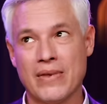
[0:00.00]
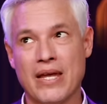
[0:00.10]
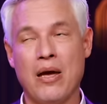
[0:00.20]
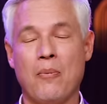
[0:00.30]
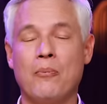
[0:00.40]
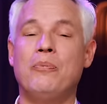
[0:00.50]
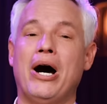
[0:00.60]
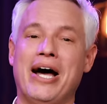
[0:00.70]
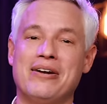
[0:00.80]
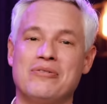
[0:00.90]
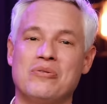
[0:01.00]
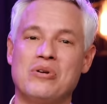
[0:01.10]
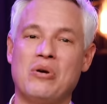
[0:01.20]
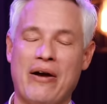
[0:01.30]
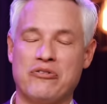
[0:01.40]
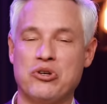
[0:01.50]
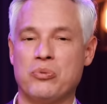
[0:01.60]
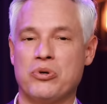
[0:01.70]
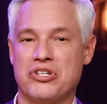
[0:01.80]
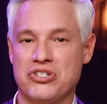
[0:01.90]
But after you
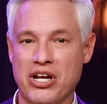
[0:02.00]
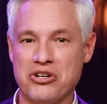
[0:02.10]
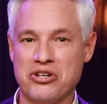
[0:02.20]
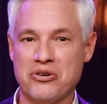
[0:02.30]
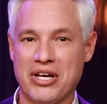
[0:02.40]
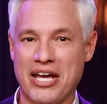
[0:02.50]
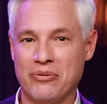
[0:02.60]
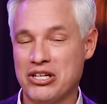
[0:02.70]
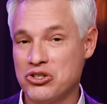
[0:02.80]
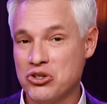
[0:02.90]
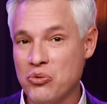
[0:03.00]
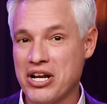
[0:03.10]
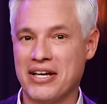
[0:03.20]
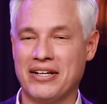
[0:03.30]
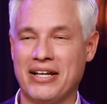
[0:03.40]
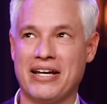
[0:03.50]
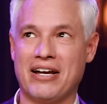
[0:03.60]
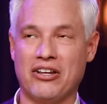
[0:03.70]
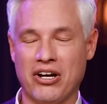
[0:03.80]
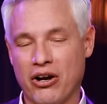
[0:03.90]
push the shutter, you can't really do anything. Like
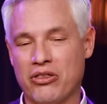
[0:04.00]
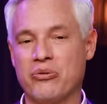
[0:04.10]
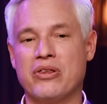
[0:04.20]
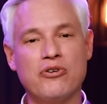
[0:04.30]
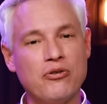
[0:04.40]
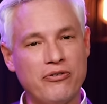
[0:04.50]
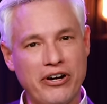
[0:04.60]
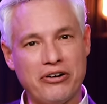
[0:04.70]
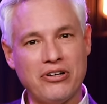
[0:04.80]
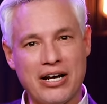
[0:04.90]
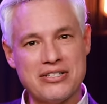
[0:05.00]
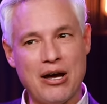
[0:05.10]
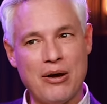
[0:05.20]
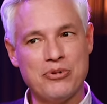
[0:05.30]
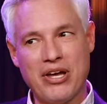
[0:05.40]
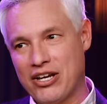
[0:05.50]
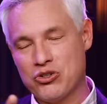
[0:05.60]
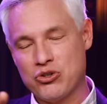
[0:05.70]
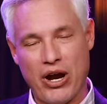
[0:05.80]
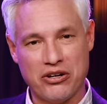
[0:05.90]
on the R3, the viewfinder locks up, you can't
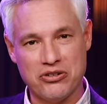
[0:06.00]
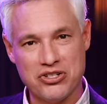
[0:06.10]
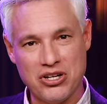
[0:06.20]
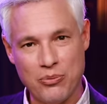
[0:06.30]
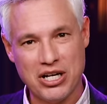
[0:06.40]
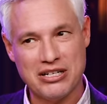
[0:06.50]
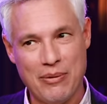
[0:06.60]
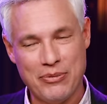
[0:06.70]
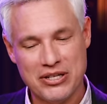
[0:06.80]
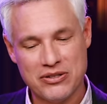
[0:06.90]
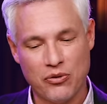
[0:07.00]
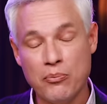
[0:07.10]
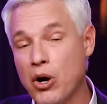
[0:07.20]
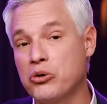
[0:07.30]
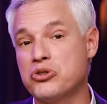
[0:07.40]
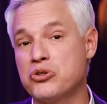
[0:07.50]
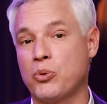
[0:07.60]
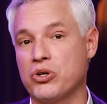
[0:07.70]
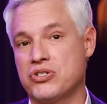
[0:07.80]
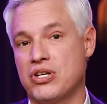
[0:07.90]
track your subject, and that means for most
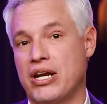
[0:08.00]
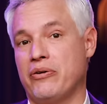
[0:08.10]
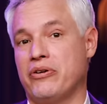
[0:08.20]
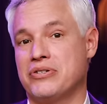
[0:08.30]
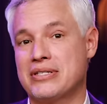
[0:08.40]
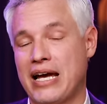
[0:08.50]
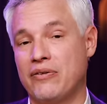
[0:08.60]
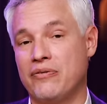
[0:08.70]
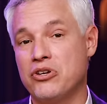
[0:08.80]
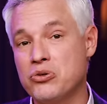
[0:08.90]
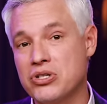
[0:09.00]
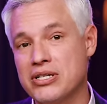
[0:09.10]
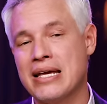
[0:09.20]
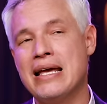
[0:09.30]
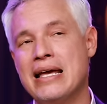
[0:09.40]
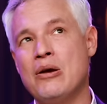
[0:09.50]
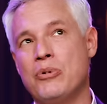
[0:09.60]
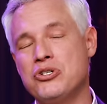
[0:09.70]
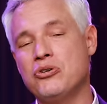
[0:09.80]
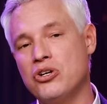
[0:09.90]
sports scenarios, it's kind of useless. But
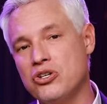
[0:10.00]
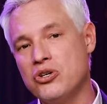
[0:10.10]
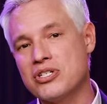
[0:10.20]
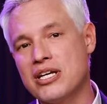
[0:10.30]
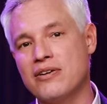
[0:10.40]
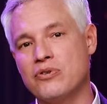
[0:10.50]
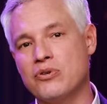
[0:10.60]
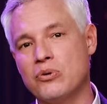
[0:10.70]
you could use it if you were